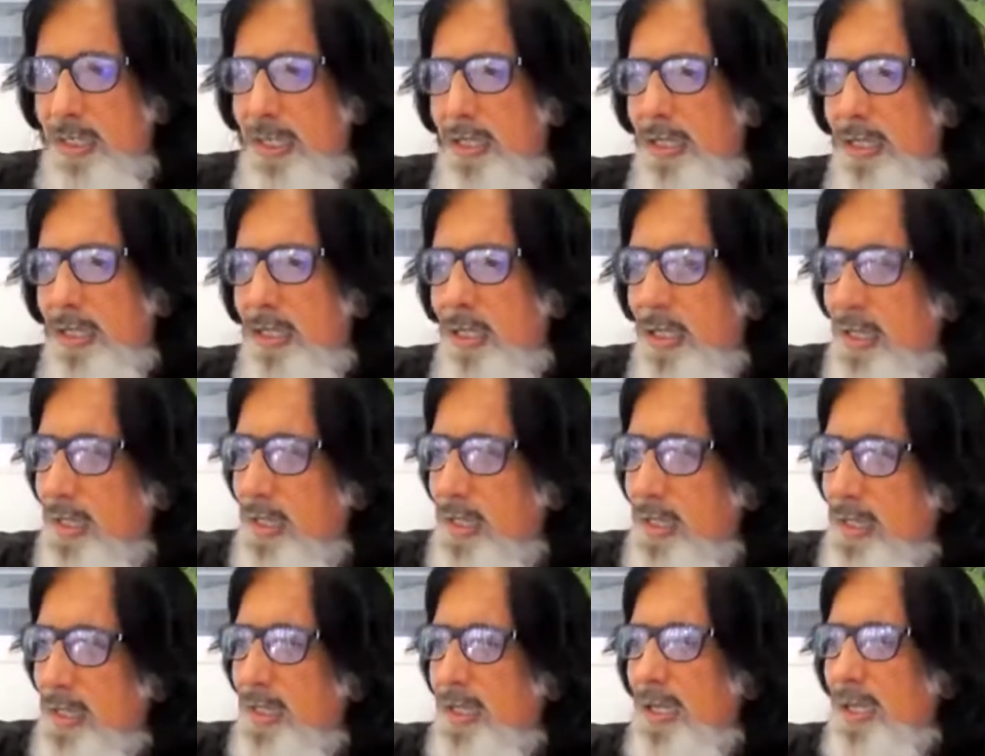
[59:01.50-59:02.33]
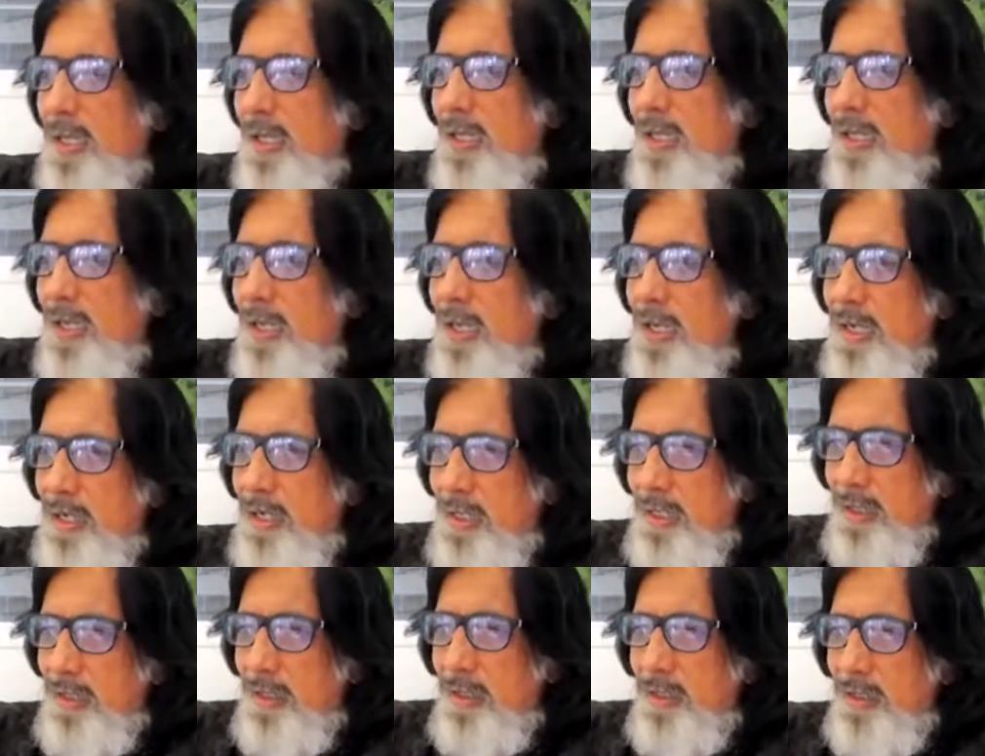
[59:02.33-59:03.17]
then
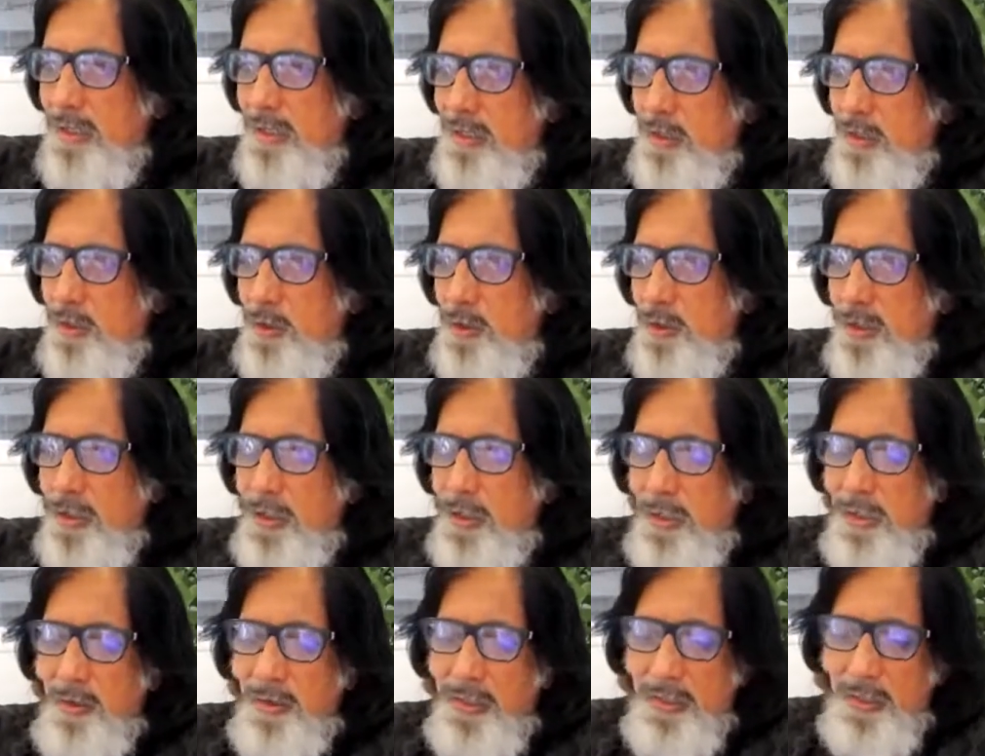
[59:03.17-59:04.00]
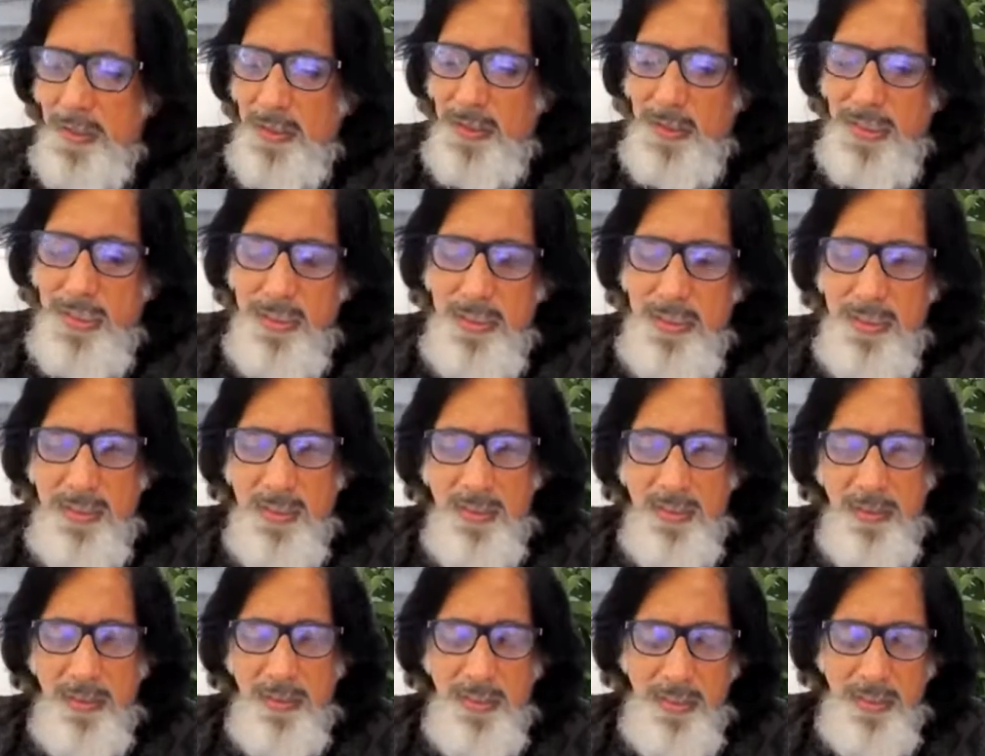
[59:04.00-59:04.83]
you
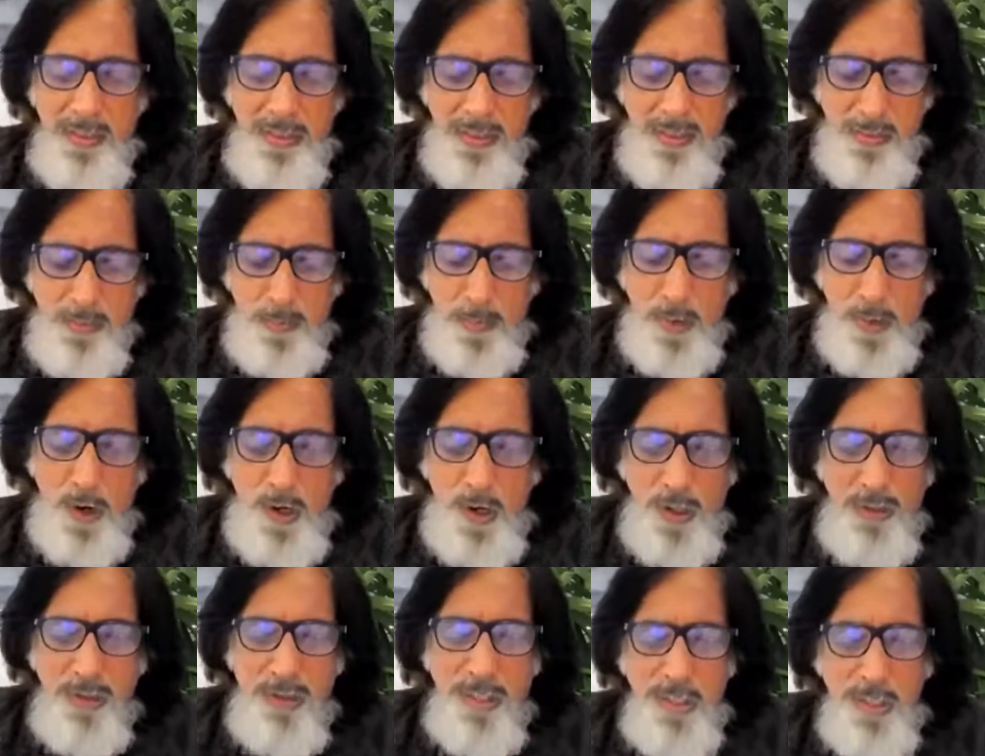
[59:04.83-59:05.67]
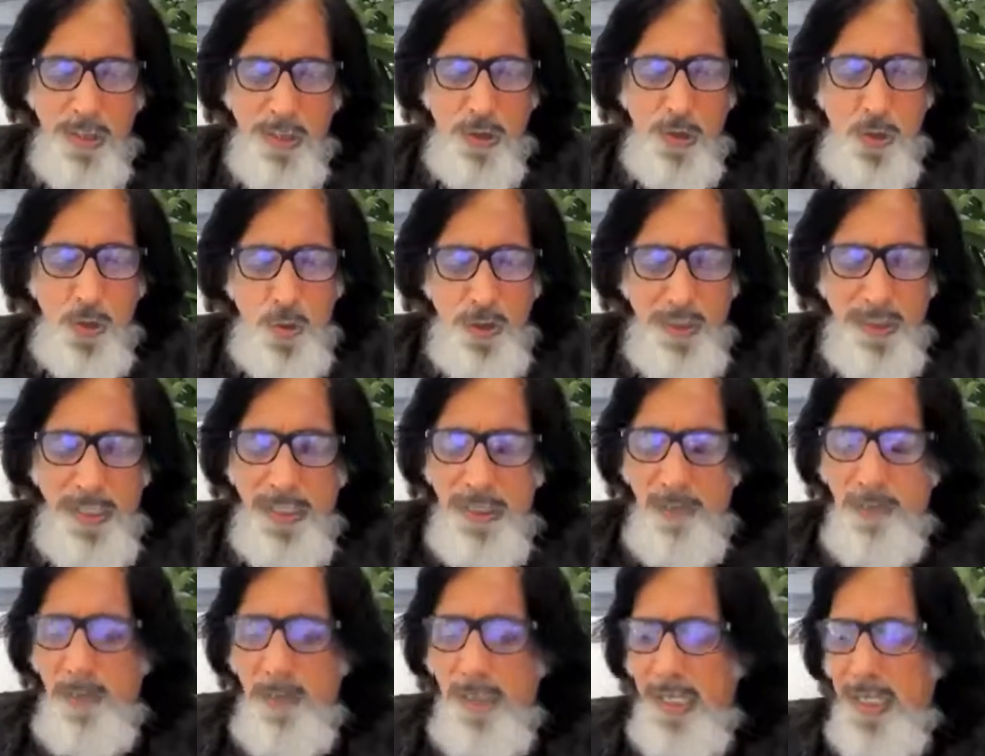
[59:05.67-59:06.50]
these blocks are so
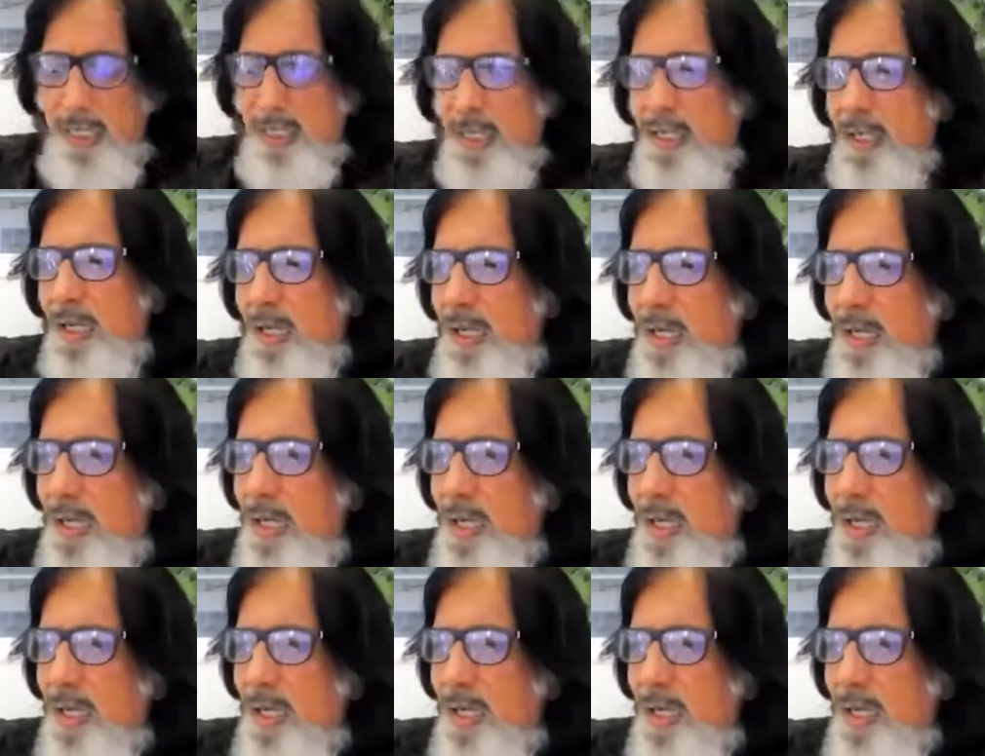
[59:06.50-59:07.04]
deep that